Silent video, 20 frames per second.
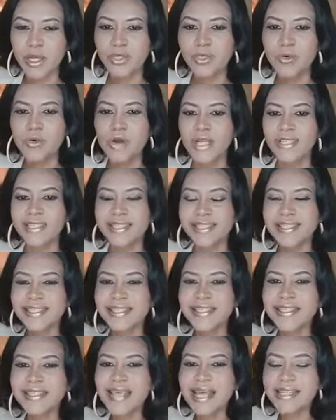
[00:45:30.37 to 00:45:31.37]
You got to
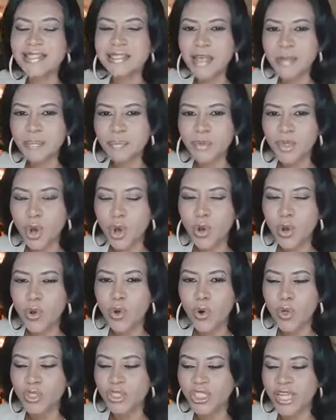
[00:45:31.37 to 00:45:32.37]
set up your
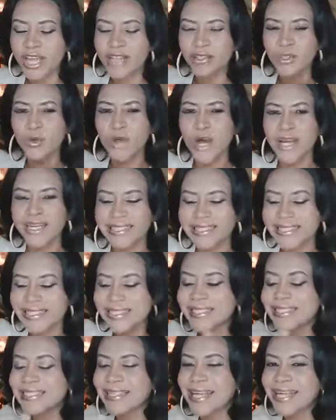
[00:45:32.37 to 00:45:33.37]
Goshen. You got to
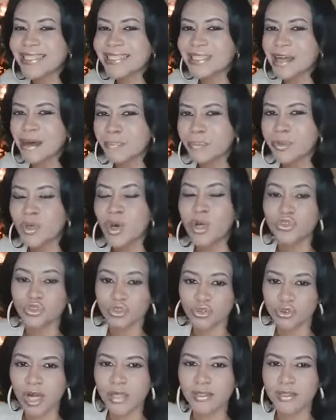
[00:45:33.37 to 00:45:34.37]
set up your
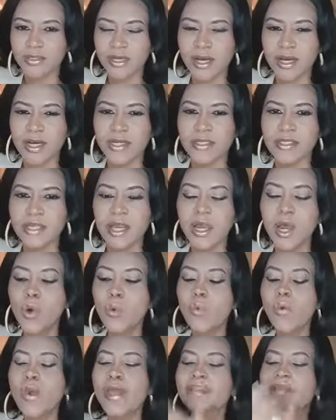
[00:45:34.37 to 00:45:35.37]
structures
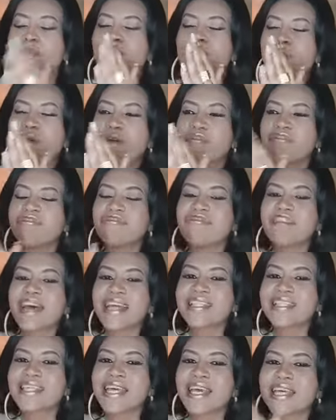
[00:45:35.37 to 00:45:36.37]
with
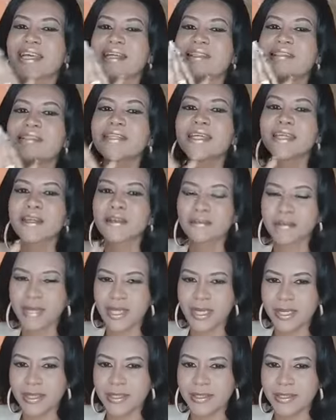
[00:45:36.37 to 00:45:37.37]
prophetic
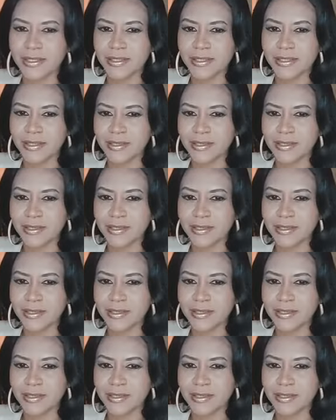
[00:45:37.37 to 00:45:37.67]
decrees.